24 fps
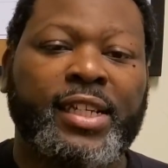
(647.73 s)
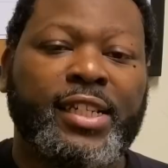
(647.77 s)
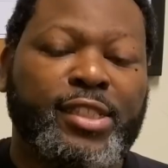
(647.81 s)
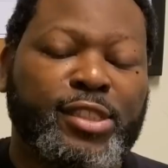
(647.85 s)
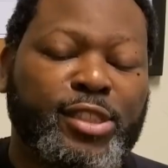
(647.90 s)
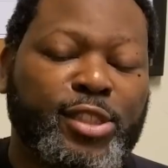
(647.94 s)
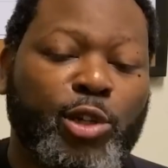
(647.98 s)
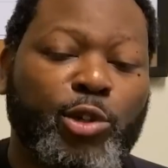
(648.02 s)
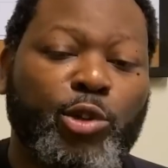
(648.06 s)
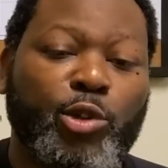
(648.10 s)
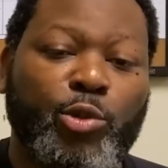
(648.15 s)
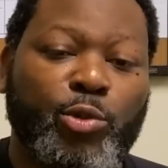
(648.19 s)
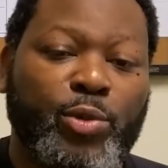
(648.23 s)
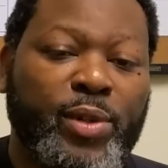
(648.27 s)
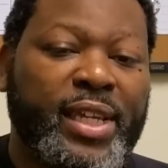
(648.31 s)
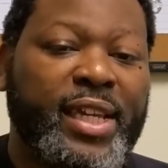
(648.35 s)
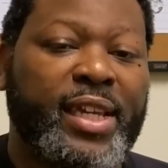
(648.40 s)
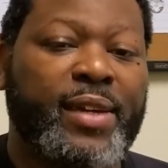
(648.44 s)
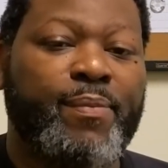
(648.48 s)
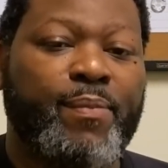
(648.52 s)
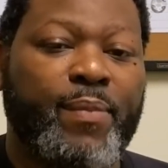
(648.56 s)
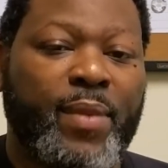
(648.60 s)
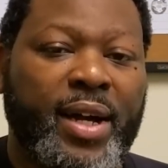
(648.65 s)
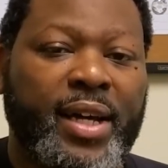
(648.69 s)
So you
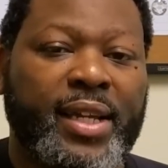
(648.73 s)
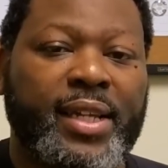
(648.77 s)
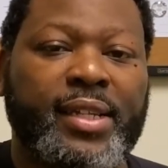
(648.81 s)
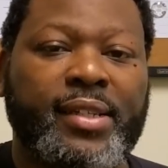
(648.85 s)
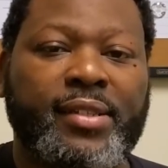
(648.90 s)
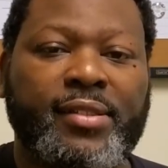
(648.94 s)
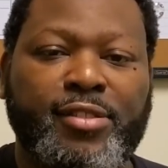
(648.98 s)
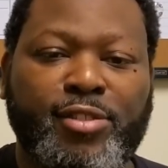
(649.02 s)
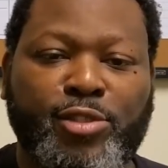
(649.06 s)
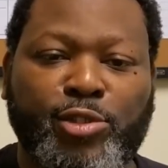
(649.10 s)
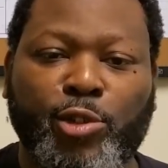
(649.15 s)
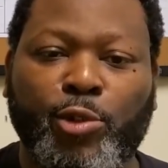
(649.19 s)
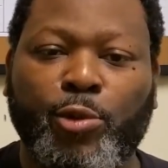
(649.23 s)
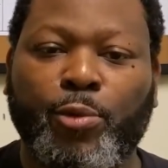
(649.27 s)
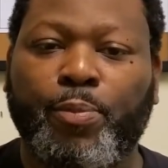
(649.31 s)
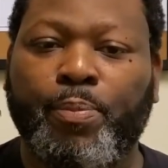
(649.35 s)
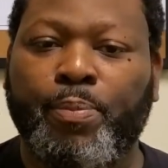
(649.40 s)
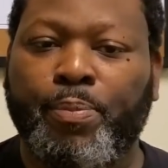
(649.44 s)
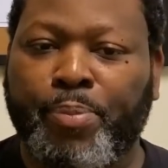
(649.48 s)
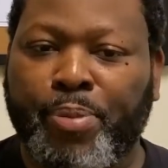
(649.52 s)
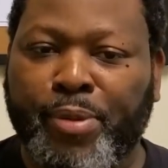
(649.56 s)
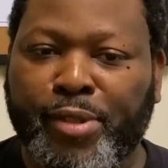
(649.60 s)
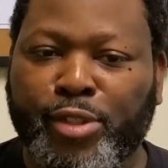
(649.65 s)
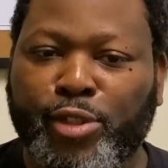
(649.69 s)
need money to
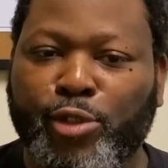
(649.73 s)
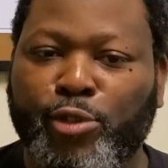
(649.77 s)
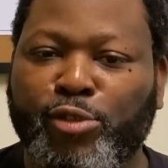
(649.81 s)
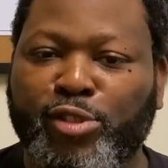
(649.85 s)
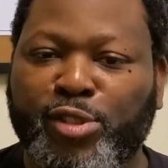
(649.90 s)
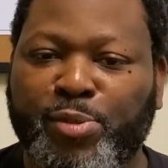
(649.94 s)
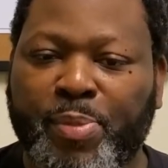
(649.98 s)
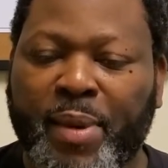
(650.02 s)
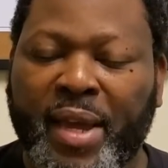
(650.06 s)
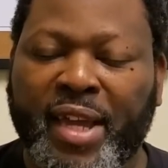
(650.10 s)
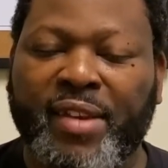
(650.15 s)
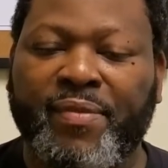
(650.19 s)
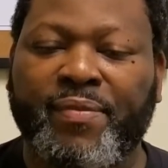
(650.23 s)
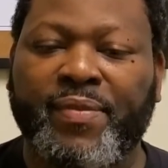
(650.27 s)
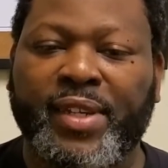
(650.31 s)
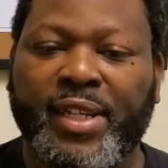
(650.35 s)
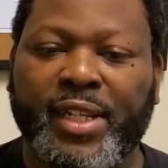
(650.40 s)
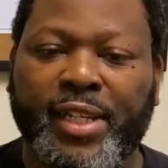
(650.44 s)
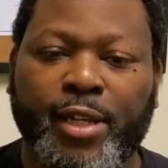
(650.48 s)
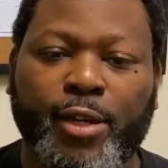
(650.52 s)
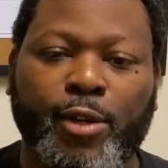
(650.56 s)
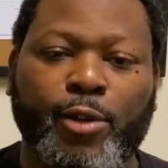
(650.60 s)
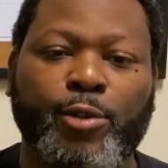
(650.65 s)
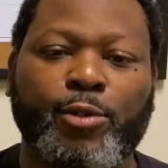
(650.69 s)
produce better
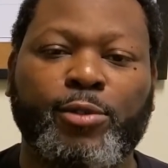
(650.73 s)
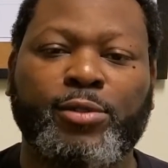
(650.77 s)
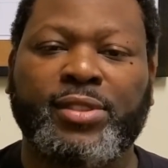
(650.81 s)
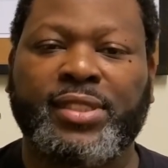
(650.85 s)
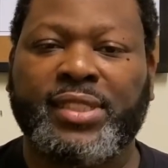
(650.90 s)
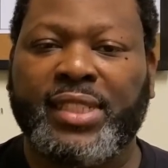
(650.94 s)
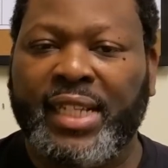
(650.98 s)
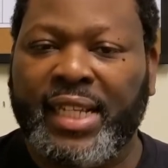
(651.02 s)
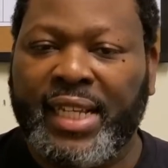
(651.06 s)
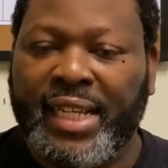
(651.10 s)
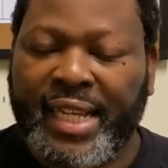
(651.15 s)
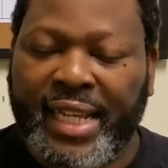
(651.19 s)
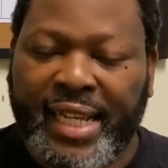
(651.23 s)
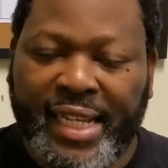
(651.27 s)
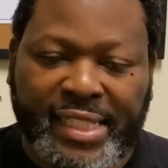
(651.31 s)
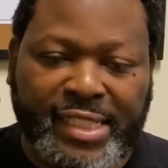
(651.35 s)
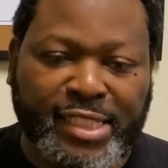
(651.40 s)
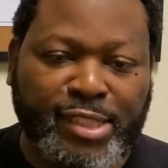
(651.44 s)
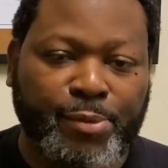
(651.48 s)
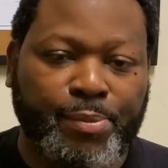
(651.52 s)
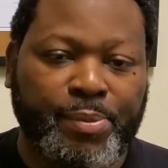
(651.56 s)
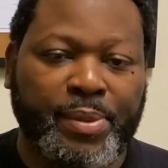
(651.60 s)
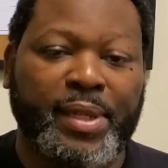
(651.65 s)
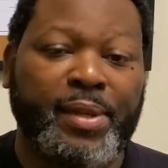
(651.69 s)
videos and
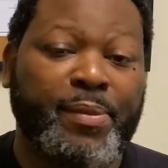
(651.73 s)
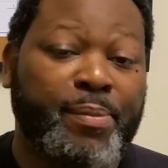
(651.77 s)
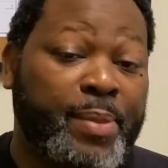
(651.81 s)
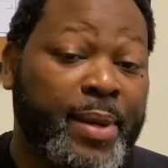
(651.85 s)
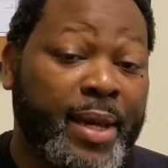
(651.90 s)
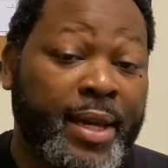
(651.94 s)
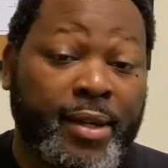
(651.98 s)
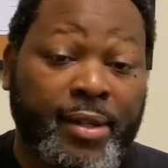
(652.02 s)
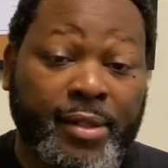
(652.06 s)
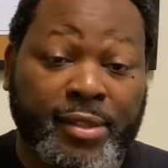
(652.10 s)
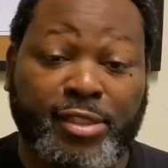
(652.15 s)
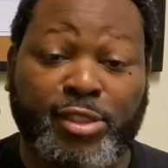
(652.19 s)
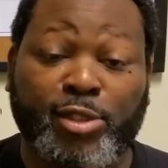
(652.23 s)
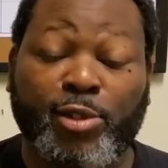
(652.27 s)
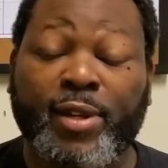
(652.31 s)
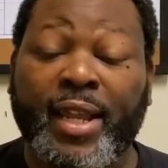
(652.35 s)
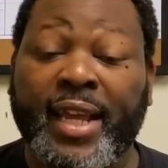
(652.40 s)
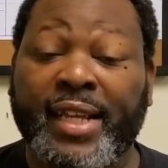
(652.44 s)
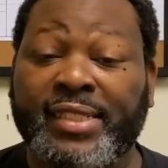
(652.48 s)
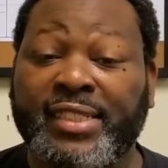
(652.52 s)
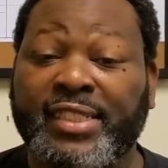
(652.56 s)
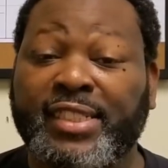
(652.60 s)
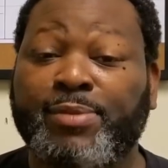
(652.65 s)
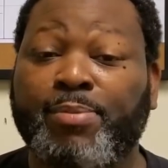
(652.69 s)
to be better. So
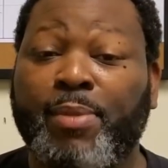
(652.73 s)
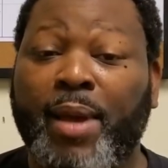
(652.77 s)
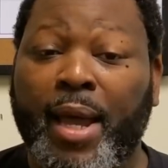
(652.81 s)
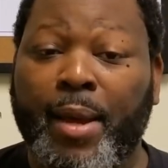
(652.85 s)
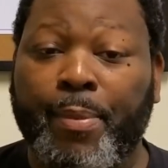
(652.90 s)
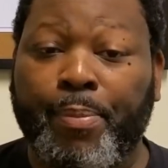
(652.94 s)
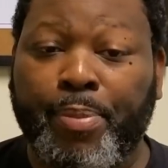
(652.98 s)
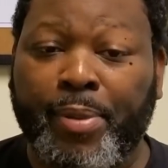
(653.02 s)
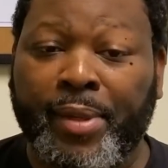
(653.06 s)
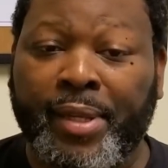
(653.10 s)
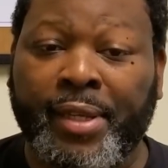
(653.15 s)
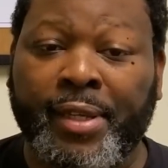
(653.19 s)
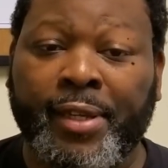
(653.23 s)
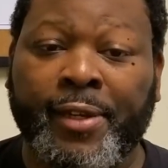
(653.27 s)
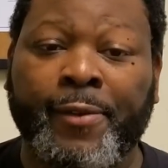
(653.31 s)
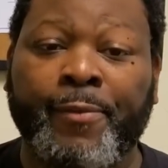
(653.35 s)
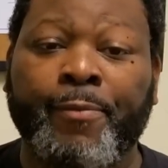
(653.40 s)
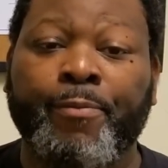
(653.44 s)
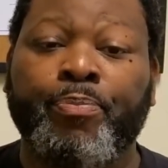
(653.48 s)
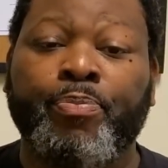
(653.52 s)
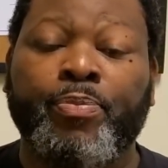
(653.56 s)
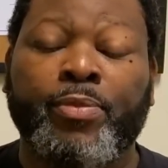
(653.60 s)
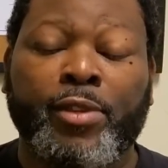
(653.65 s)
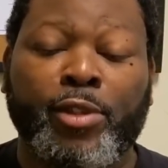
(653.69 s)
that's just my
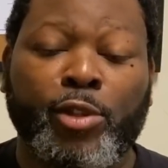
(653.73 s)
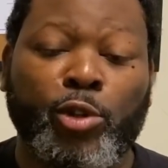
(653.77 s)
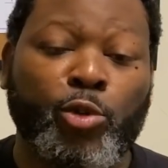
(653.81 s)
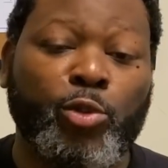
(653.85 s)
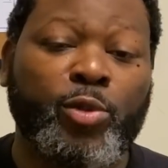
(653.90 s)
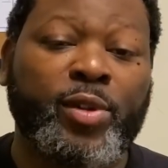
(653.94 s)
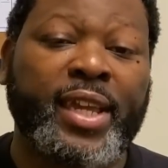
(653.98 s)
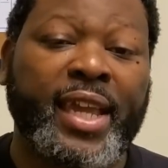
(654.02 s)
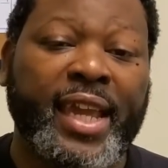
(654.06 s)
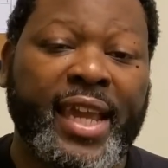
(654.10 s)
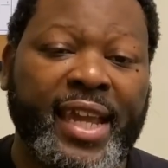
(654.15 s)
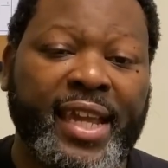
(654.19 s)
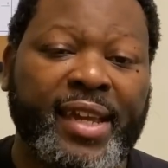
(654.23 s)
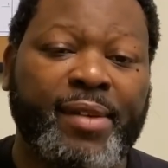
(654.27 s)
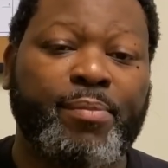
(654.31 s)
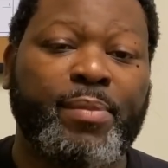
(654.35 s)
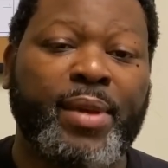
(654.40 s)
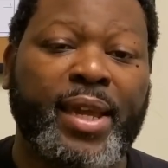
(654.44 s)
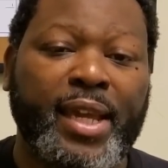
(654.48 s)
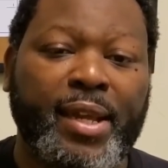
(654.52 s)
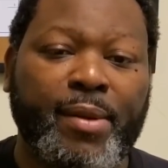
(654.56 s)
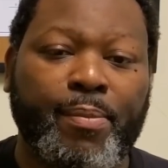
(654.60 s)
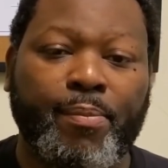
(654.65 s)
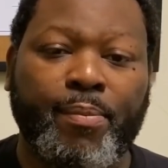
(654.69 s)
opinion. You can
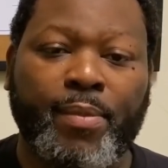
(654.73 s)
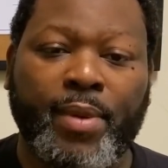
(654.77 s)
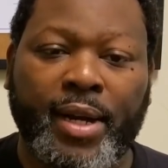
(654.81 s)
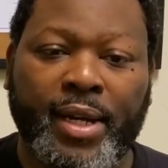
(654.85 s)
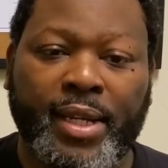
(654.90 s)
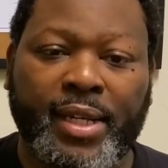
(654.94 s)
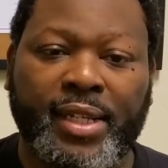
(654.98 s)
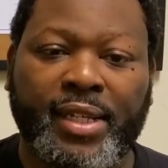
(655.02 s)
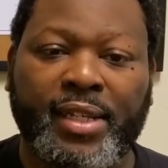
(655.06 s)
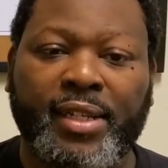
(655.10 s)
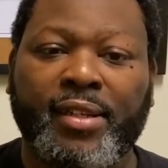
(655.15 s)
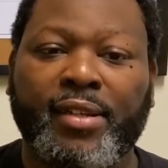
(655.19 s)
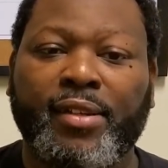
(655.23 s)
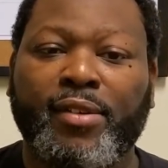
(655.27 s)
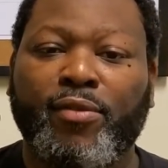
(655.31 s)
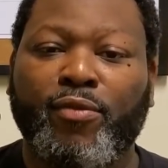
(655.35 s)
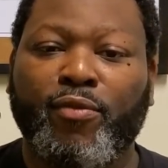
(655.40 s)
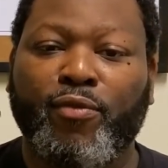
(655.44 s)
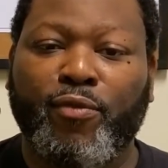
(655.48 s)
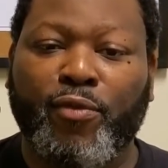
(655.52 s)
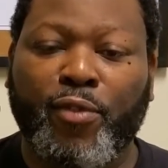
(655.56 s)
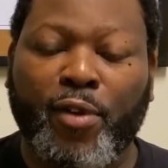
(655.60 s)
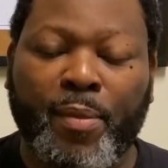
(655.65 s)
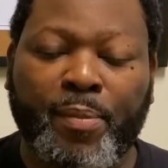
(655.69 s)
make money
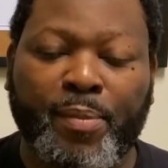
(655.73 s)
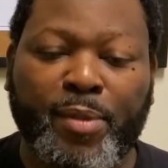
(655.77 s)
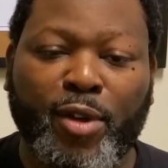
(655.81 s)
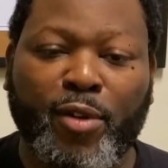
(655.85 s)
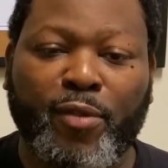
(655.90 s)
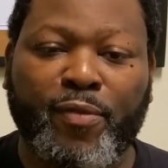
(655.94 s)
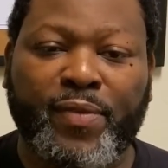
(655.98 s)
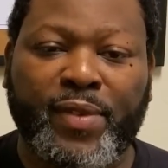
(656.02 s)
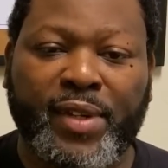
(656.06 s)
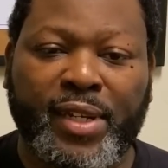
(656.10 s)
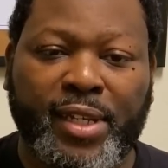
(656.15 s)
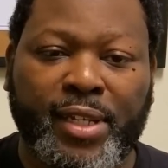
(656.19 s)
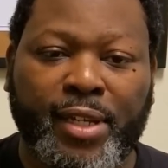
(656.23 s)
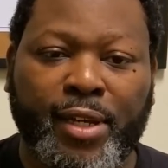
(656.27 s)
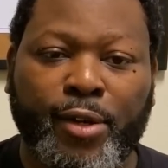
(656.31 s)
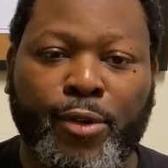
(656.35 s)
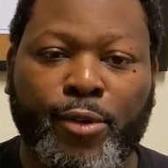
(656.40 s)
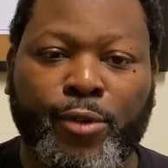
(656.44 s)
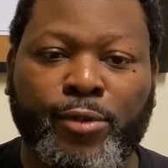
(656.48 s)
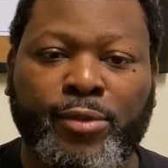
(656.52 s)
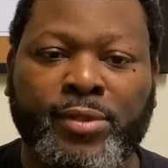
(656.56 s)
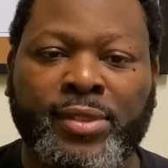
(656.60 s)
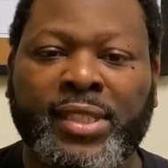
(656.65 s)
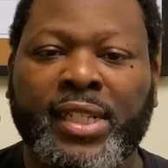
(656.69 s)
from your
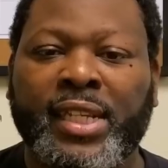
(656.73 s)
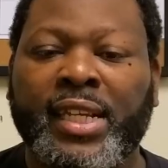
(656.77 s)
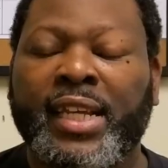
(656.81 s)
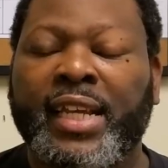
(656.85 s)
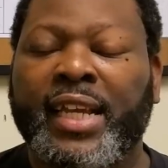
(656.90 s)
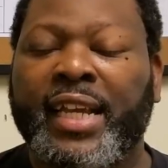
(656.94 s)
videos.